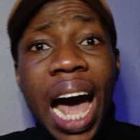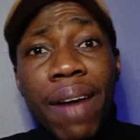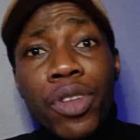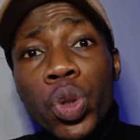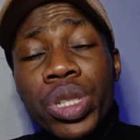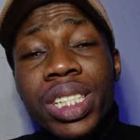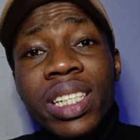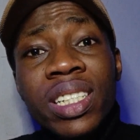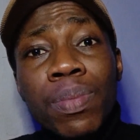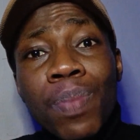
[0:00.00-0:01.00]
Have you noticed
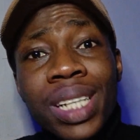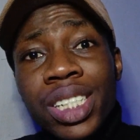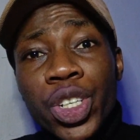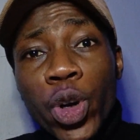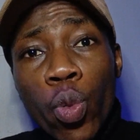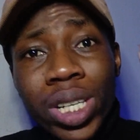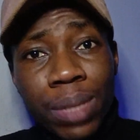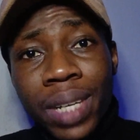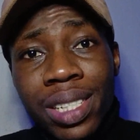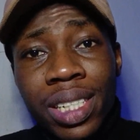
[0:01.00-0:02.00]
this message on your
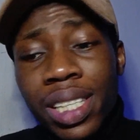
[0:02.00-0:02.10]
WhatsApp that